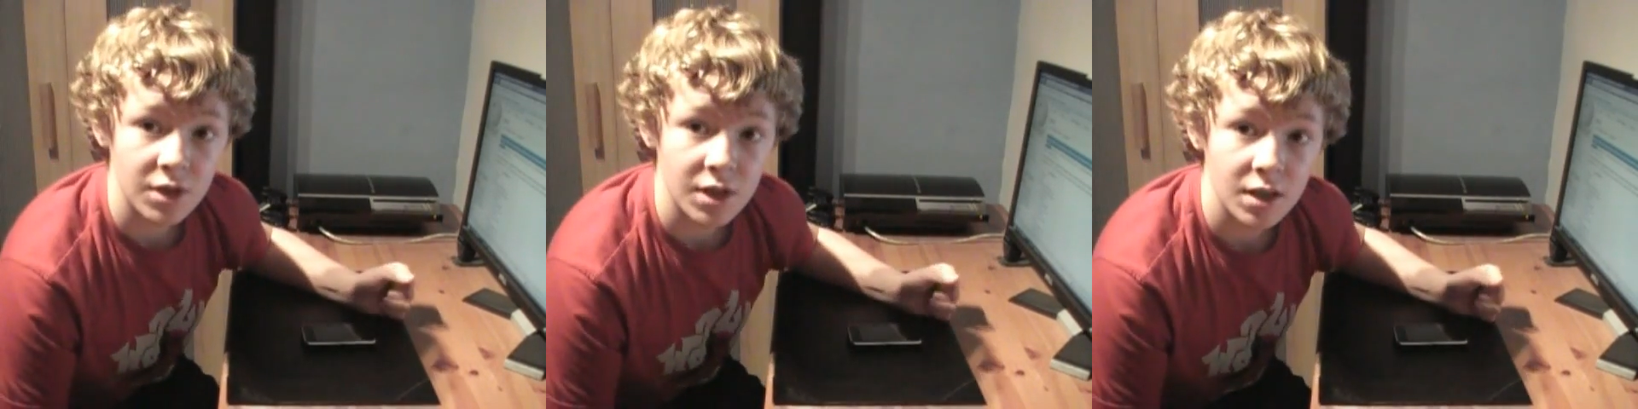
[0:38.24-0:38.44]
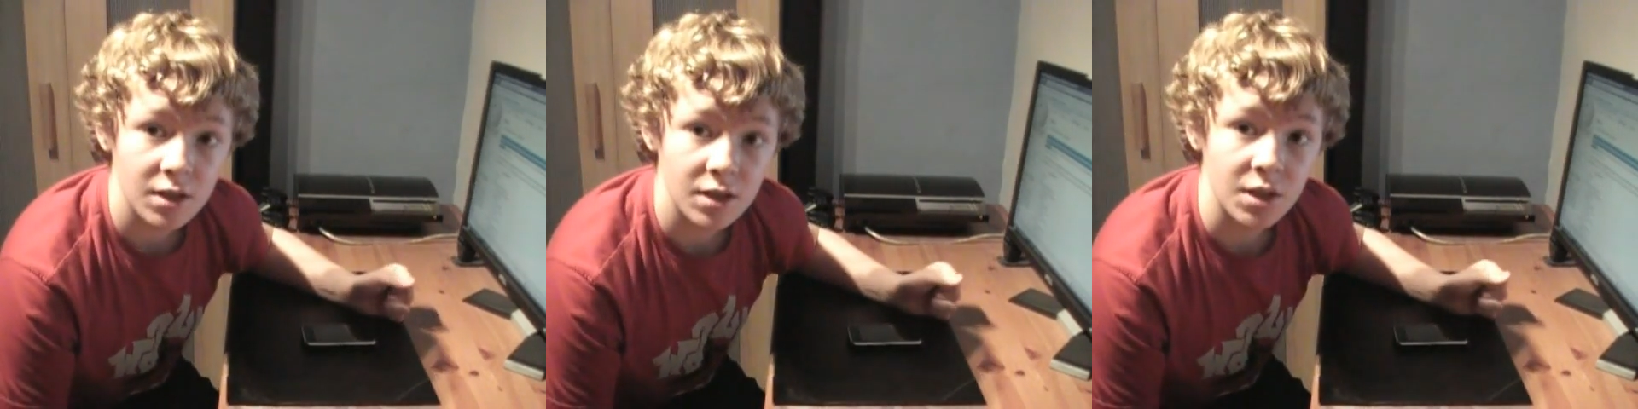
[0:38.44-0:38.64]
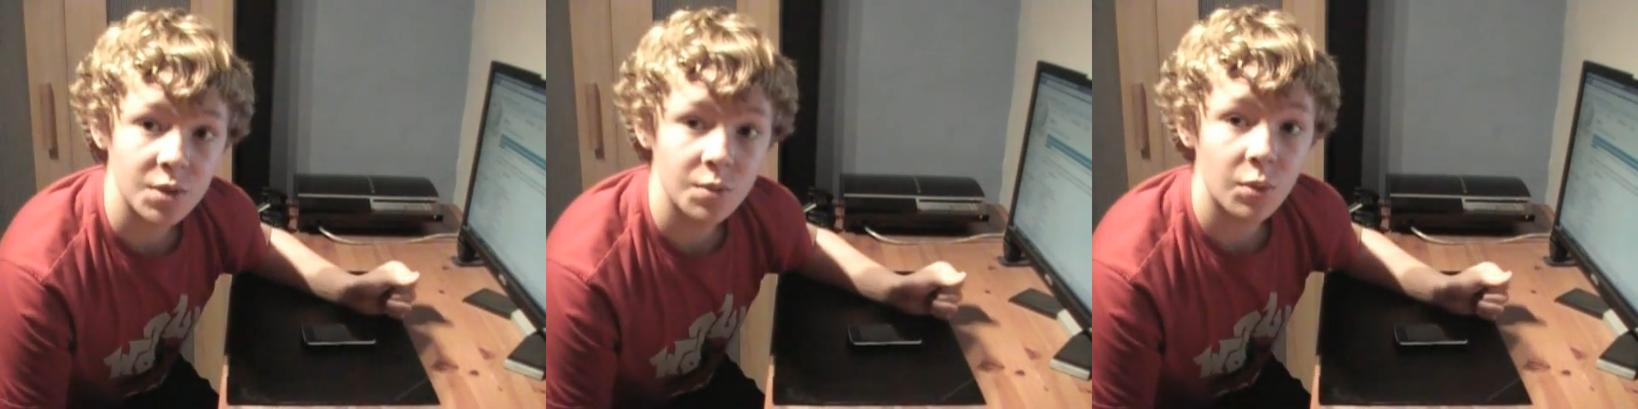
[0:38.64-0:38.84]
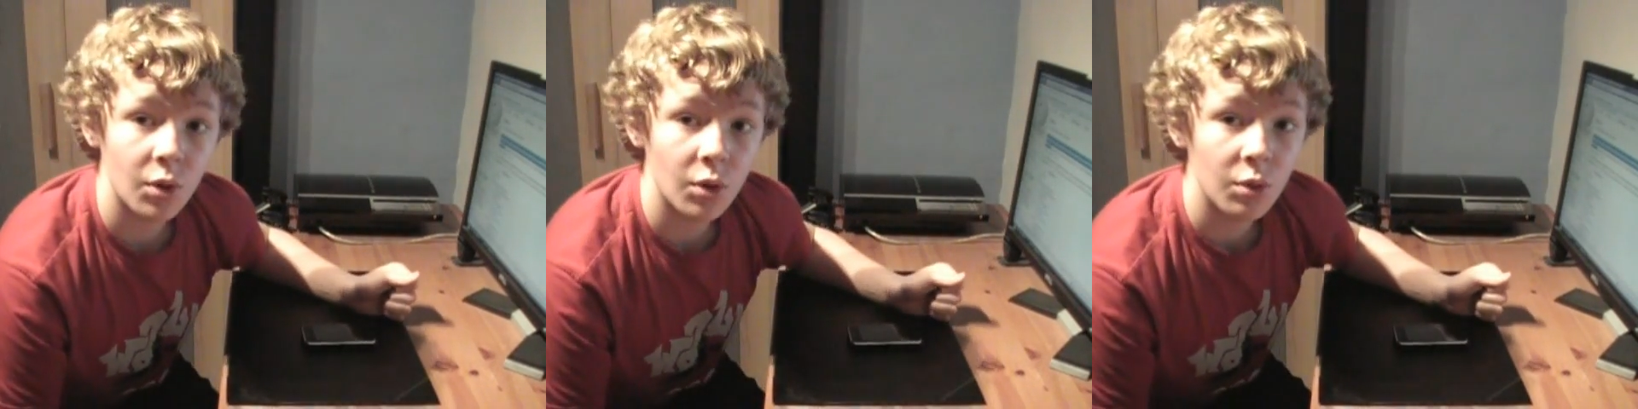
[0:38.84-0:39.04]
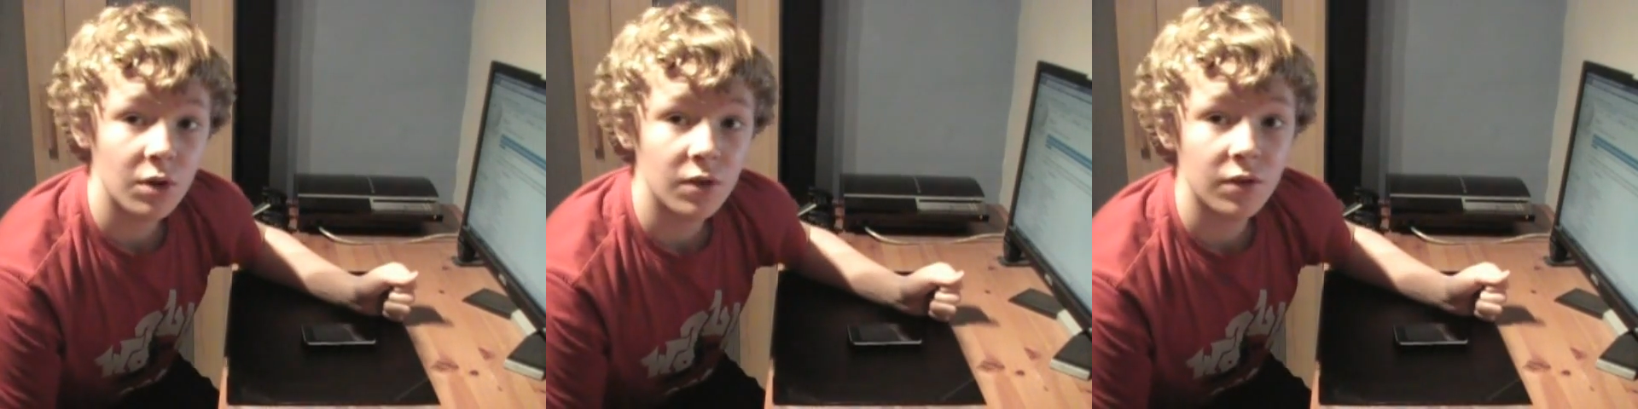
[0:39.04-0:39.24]
three sixties,
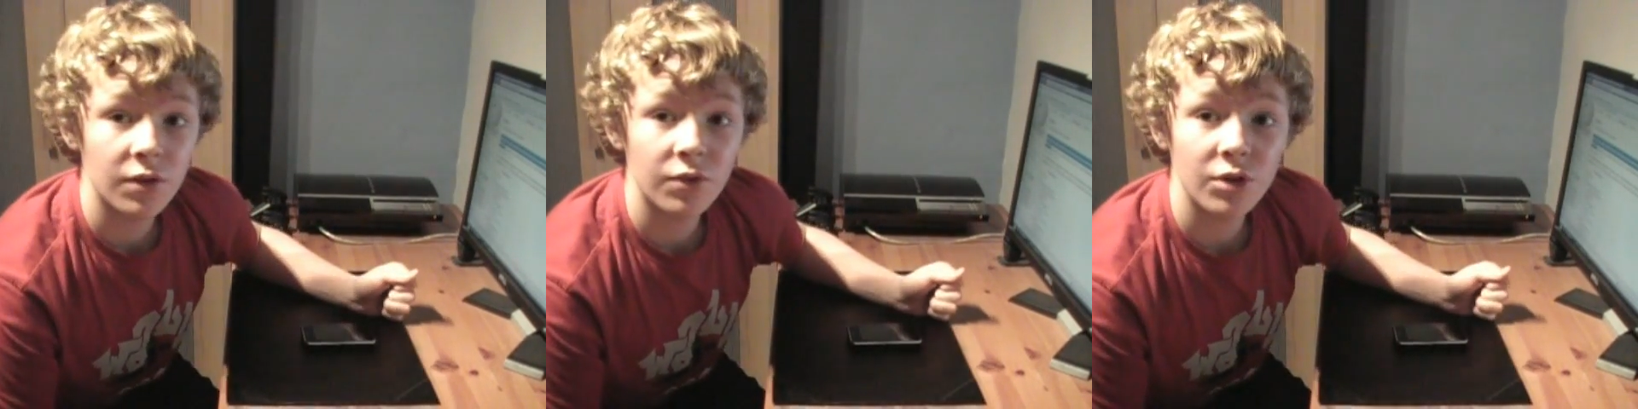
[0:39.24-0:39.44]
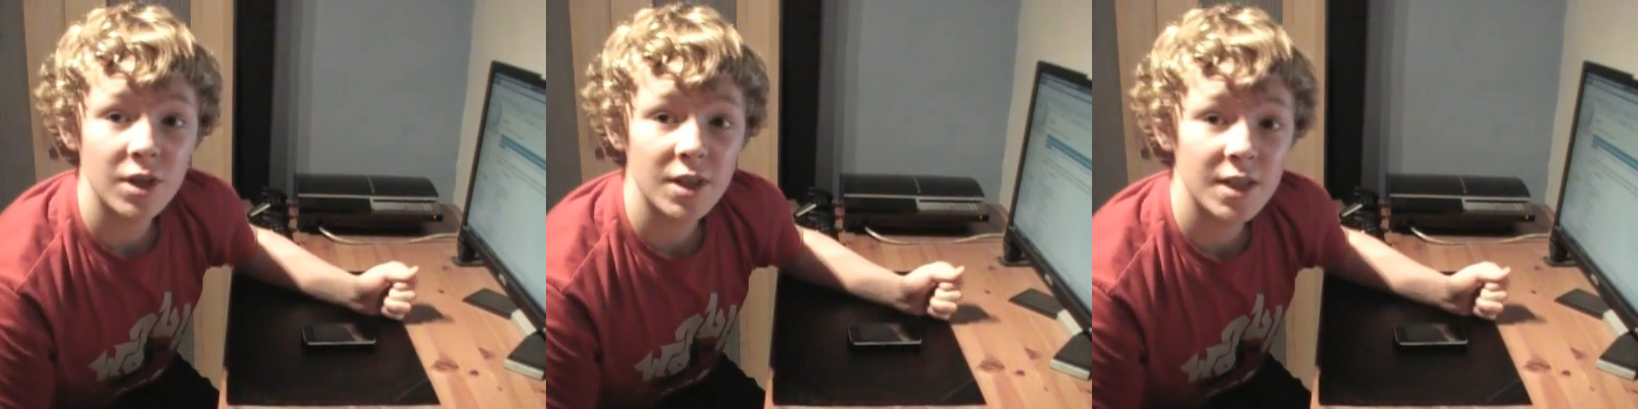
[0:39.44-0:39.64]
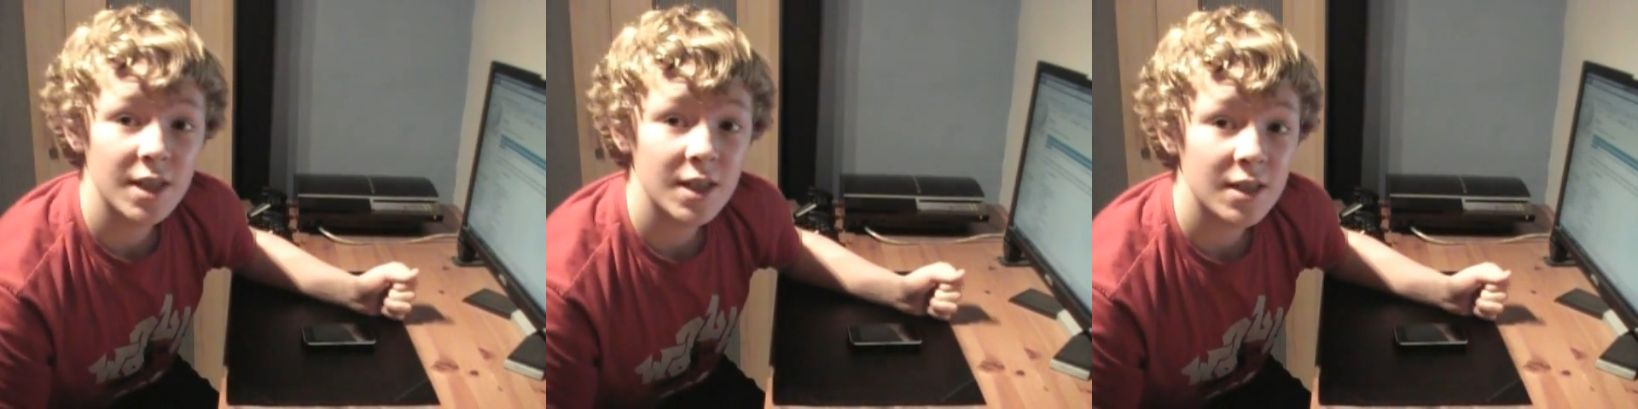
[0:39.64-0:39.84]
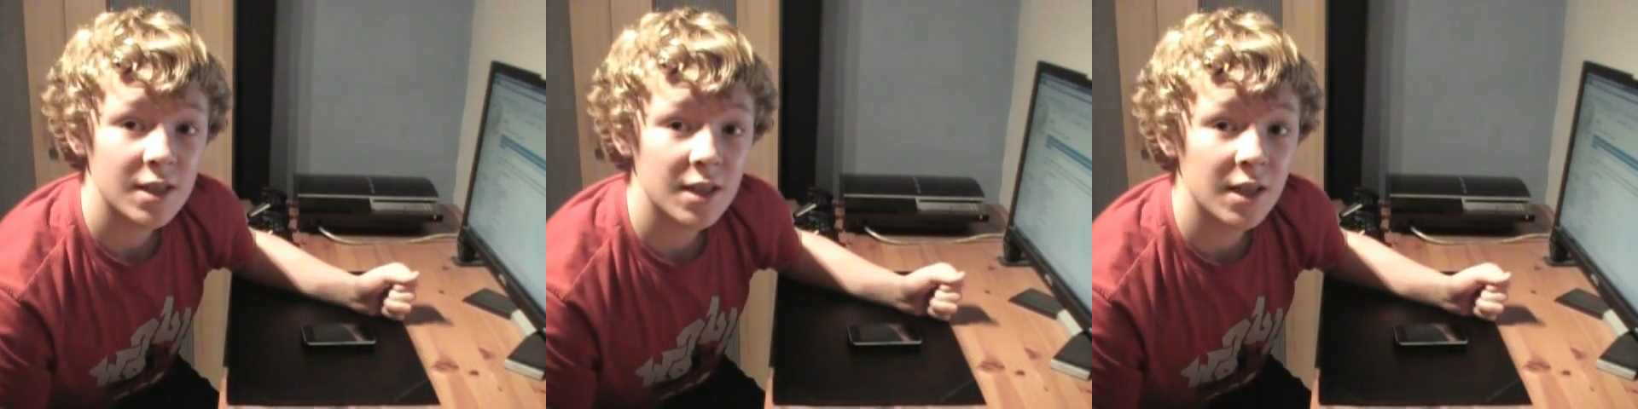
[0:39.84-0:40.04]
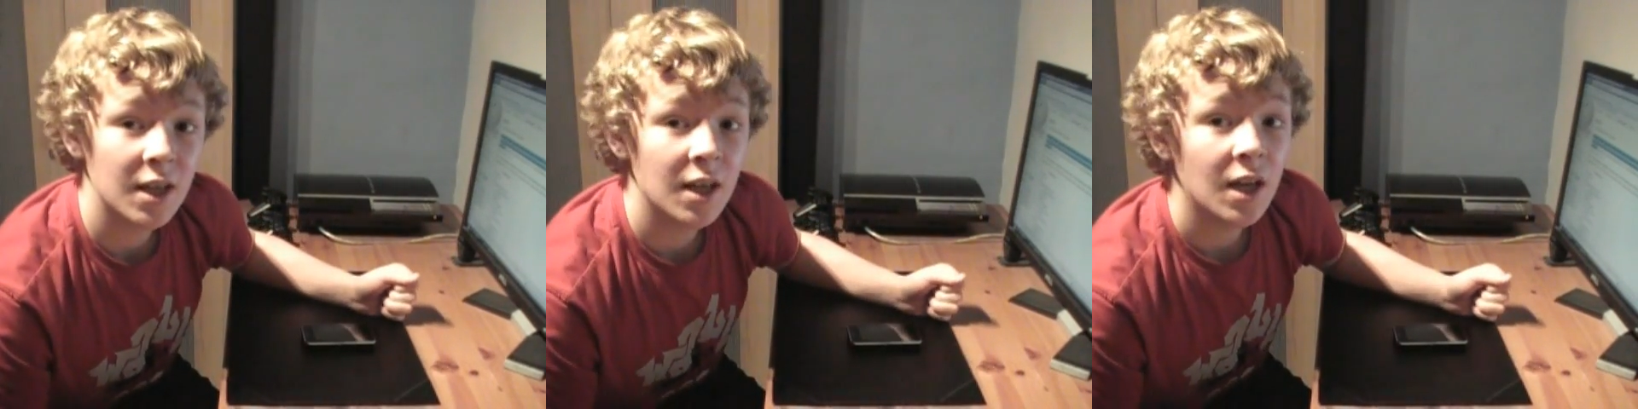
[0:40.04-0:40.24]
but with a three
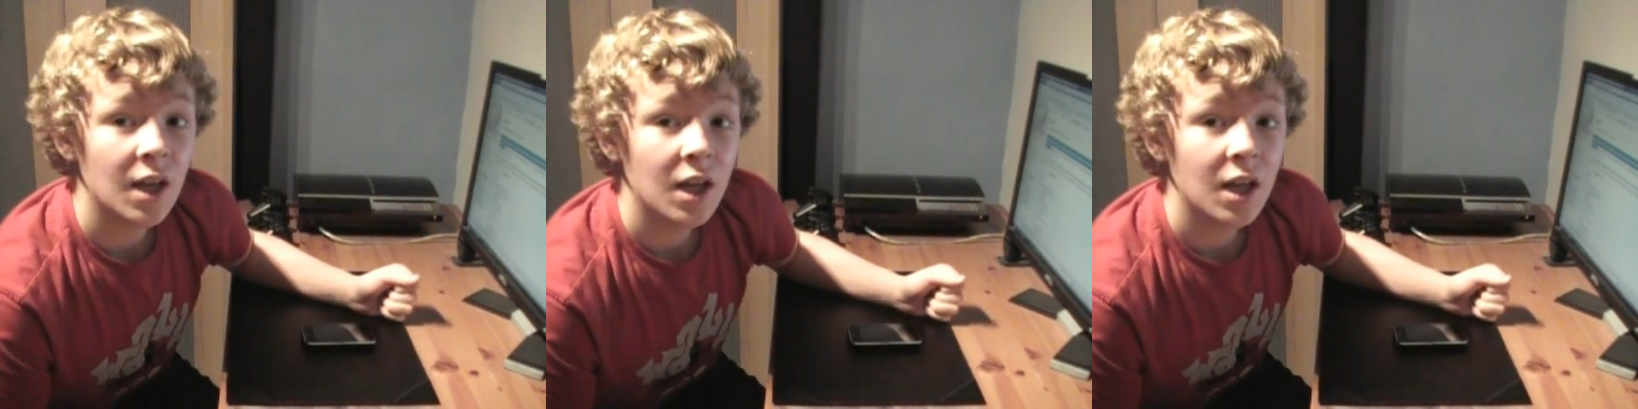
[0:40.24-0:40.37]
sixty